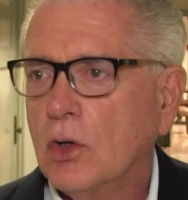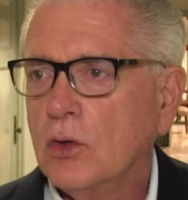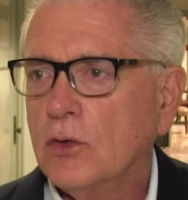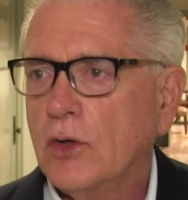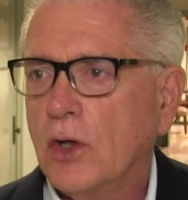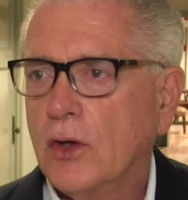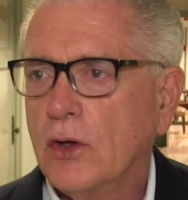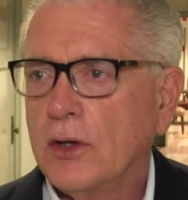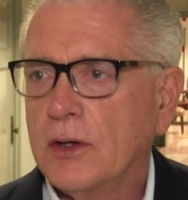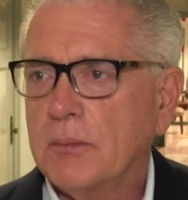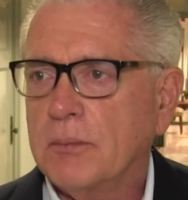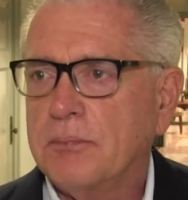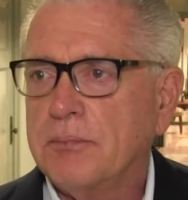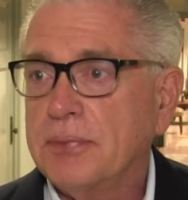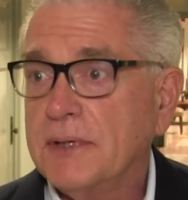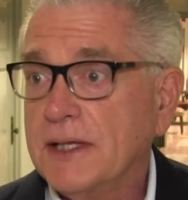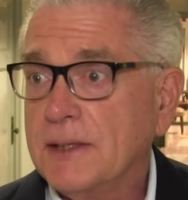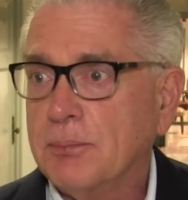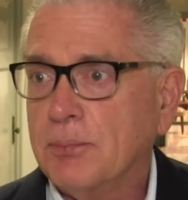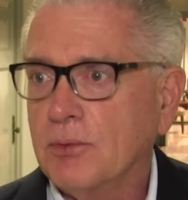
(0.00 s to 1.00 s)
Not only
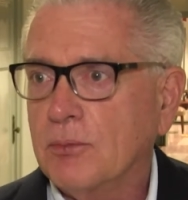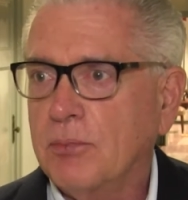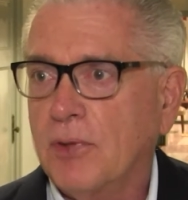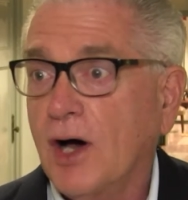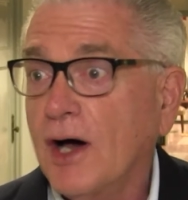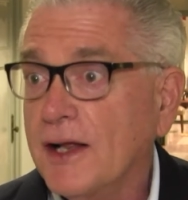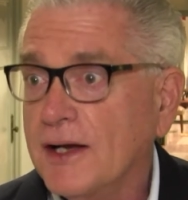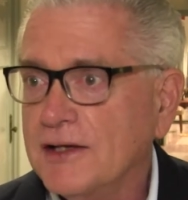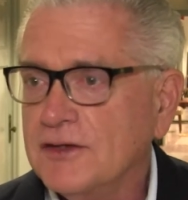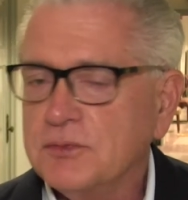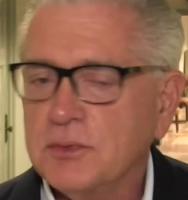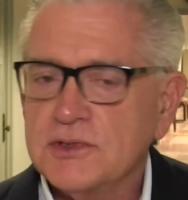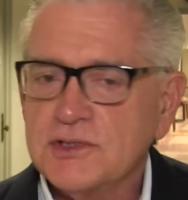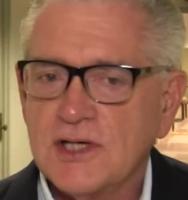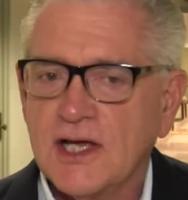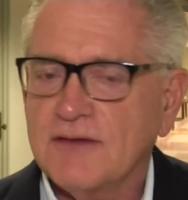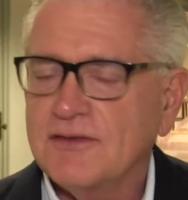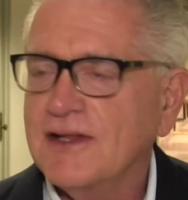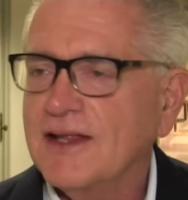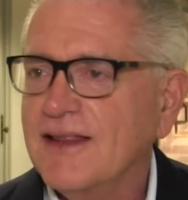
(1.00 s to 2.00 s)
people, bodies, but
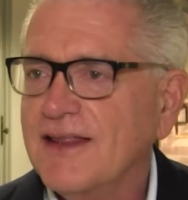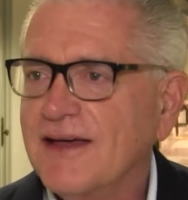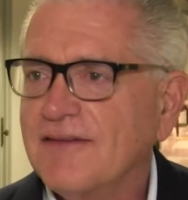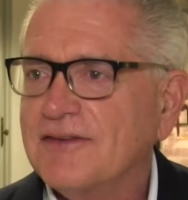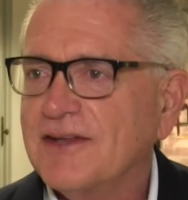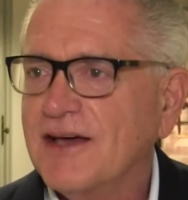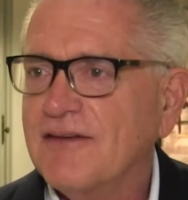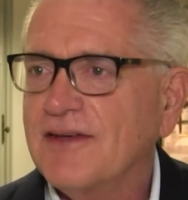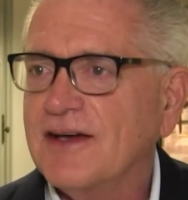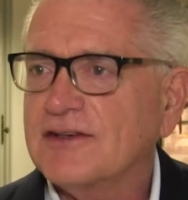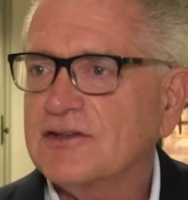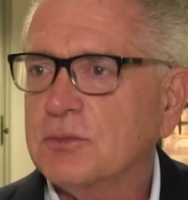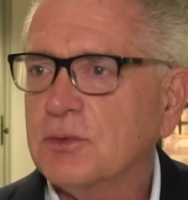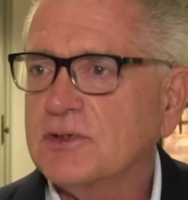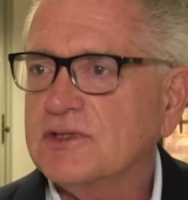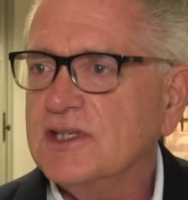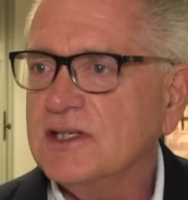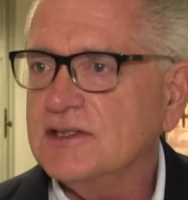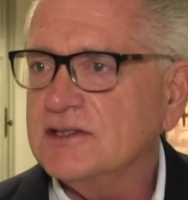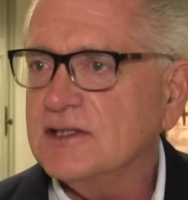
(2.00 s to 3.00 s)
they have to have
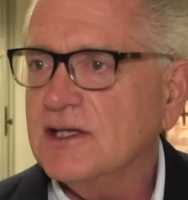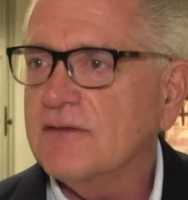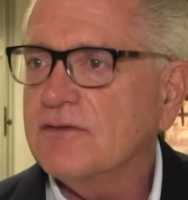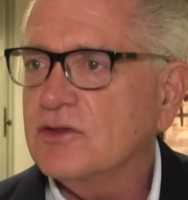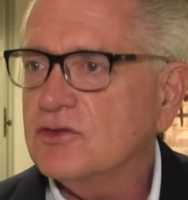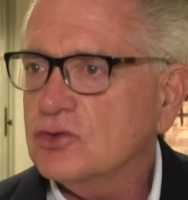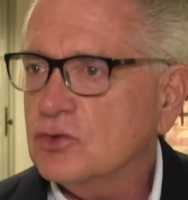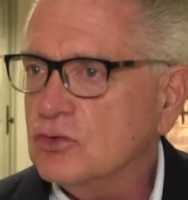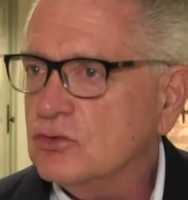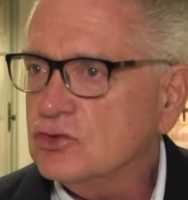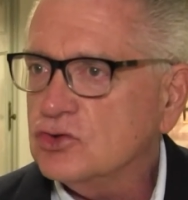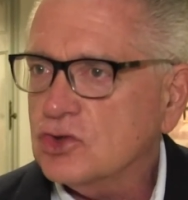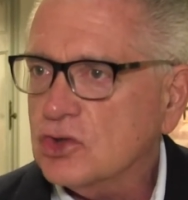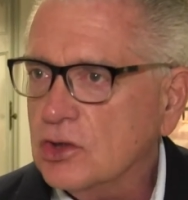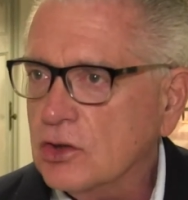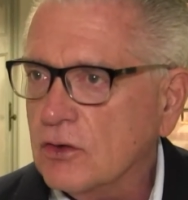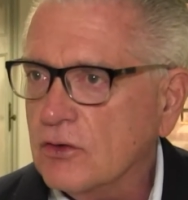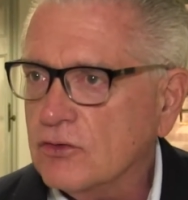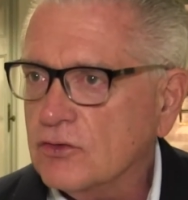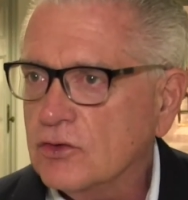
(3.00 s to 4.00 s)
expertise, they have to have certain
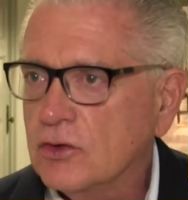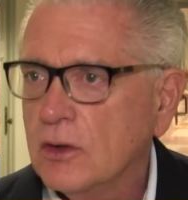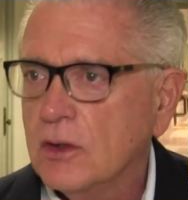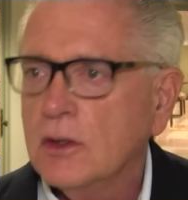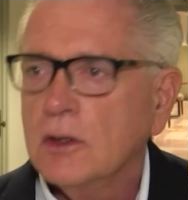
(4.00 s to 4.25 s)
skills.